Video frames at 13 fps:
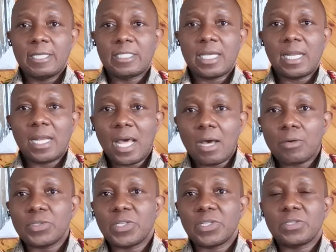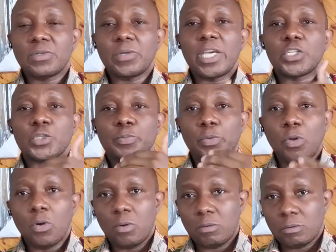It allows us to
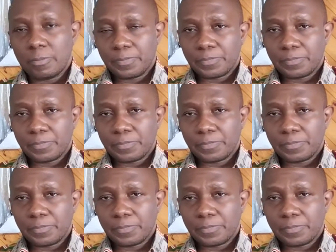explore